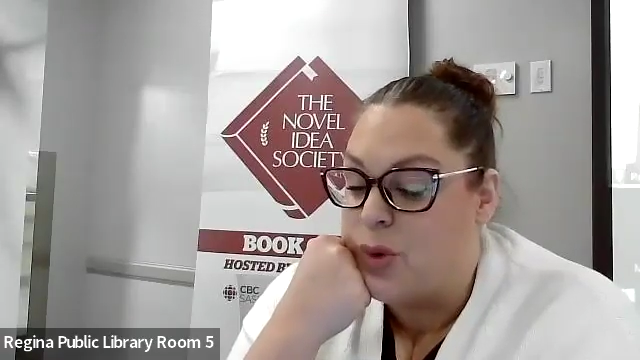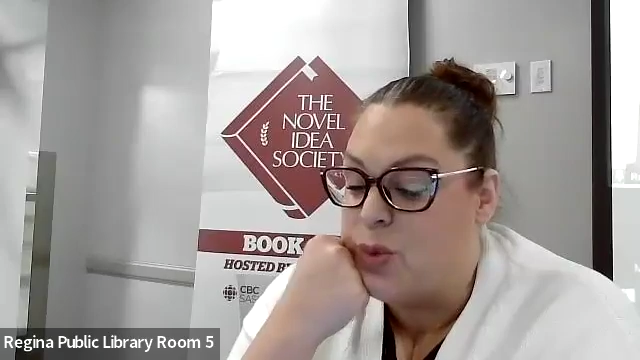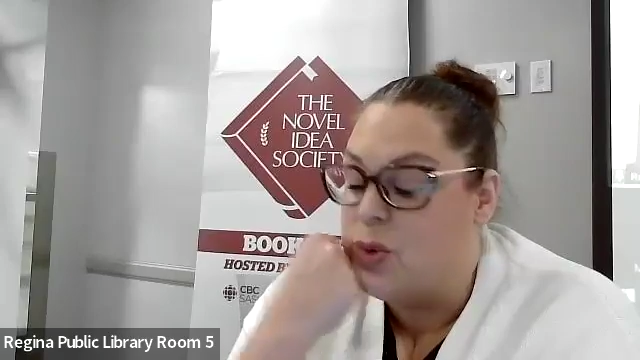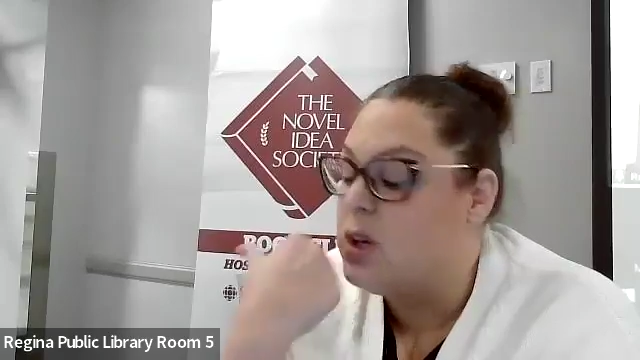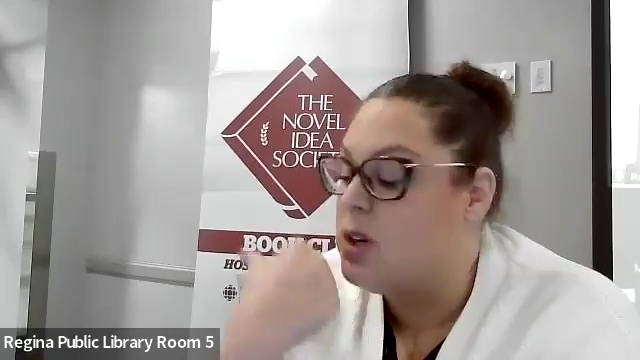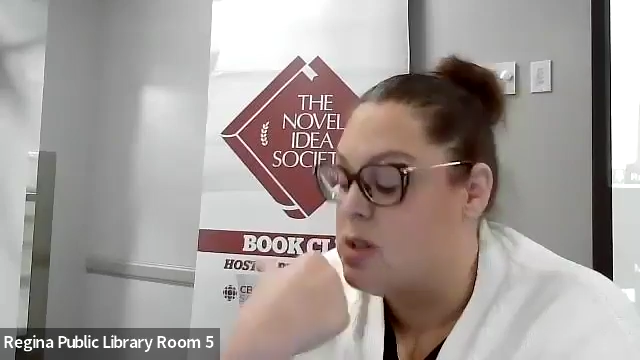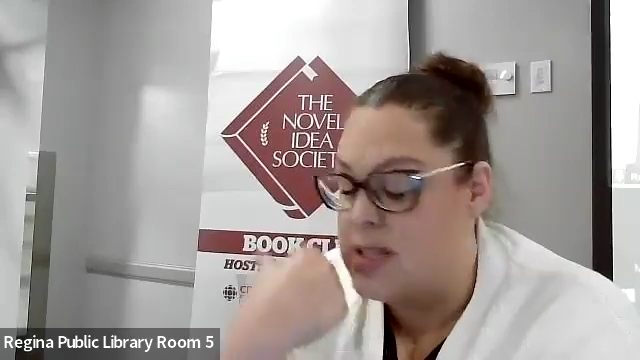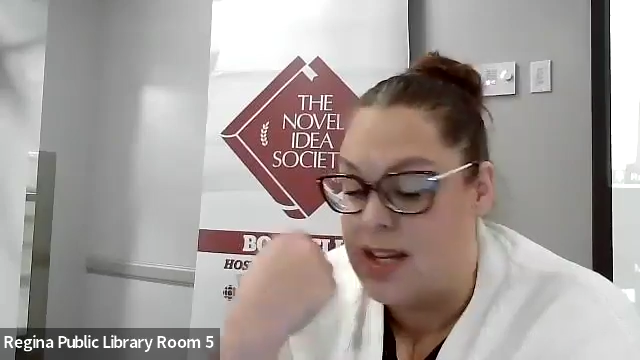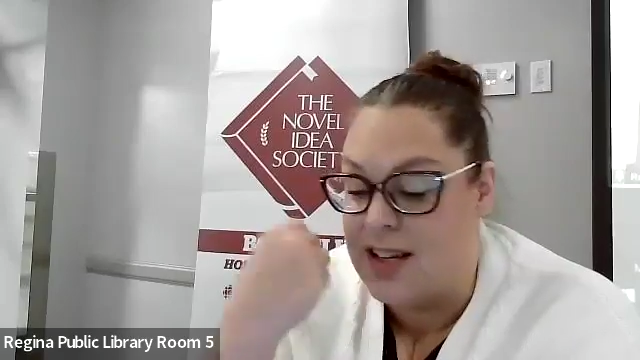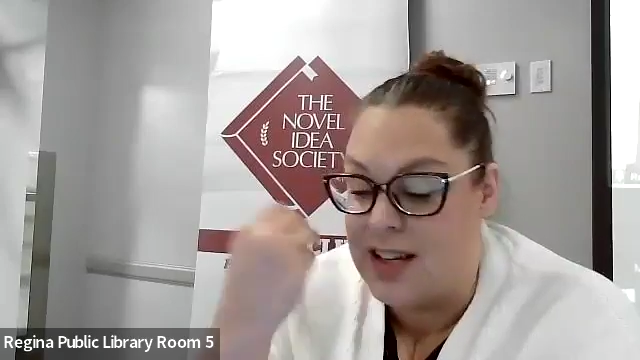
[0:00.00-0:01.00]

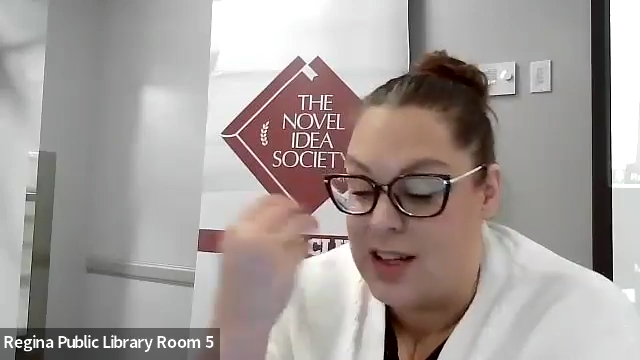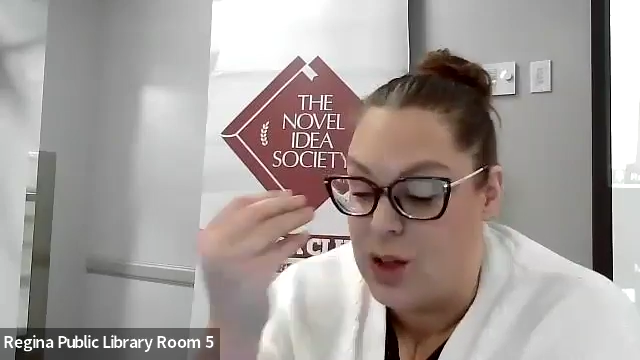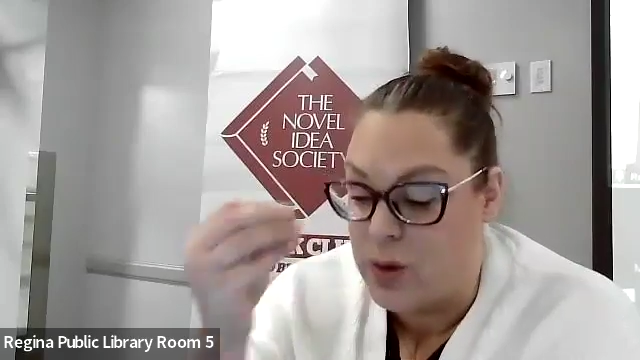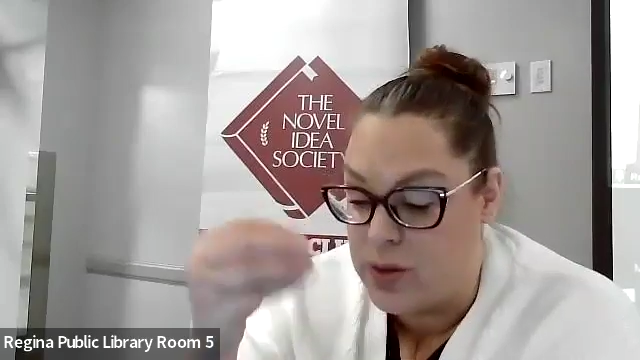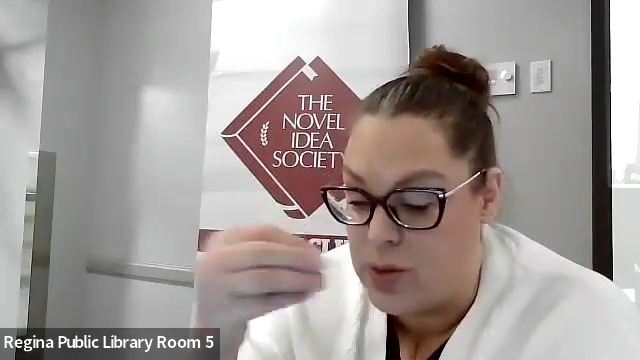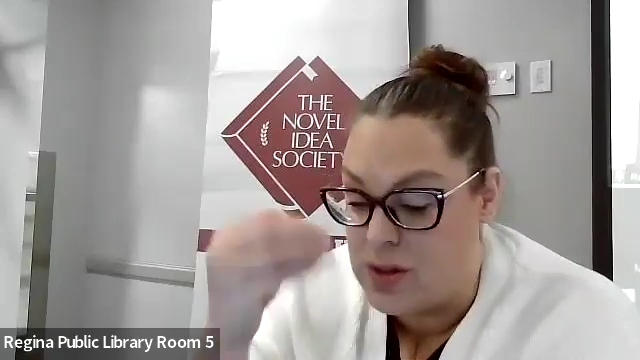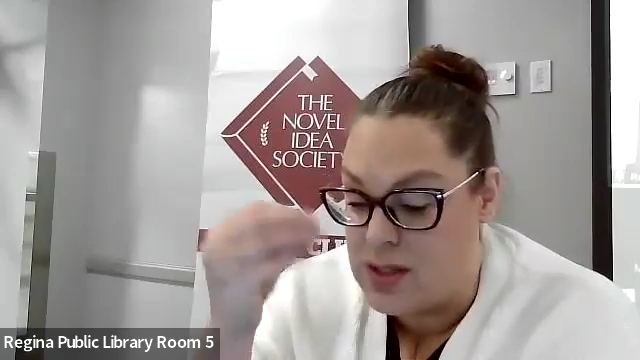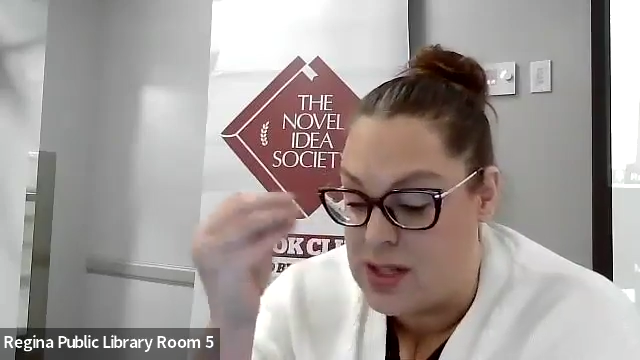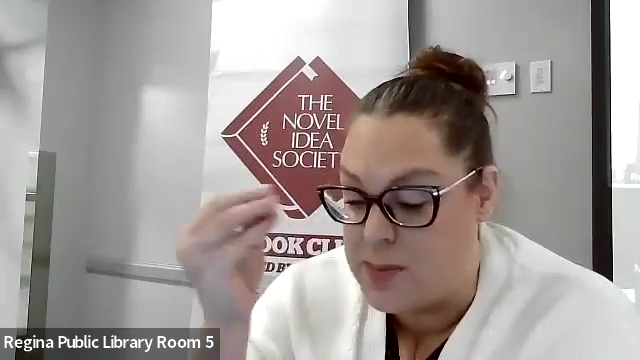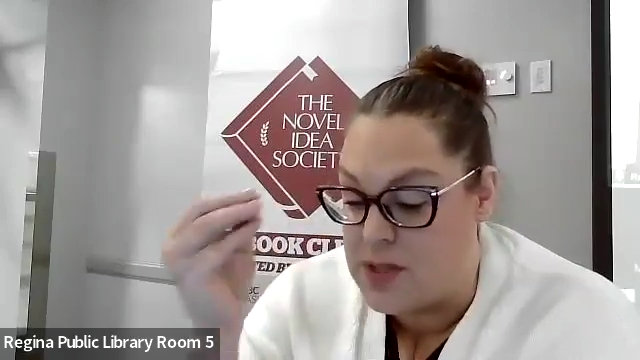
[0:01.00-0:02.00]
rehearsing and going through the
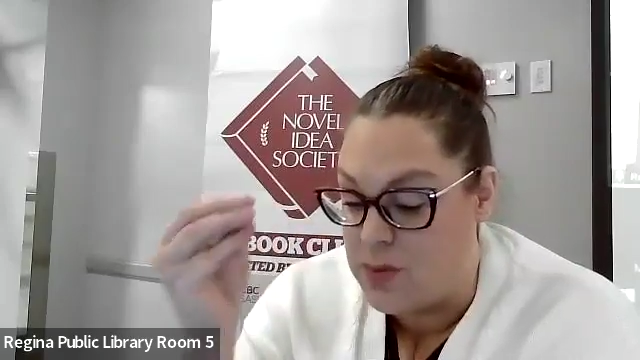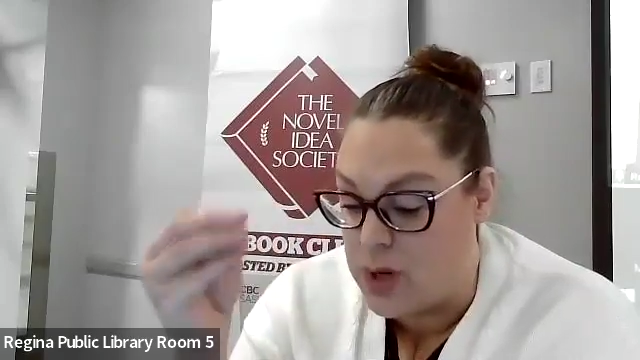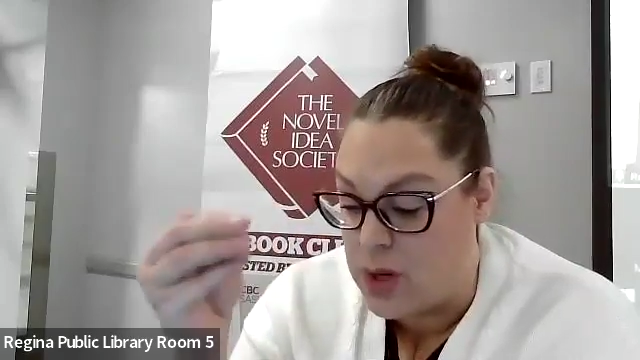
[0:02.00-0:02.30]
steps of what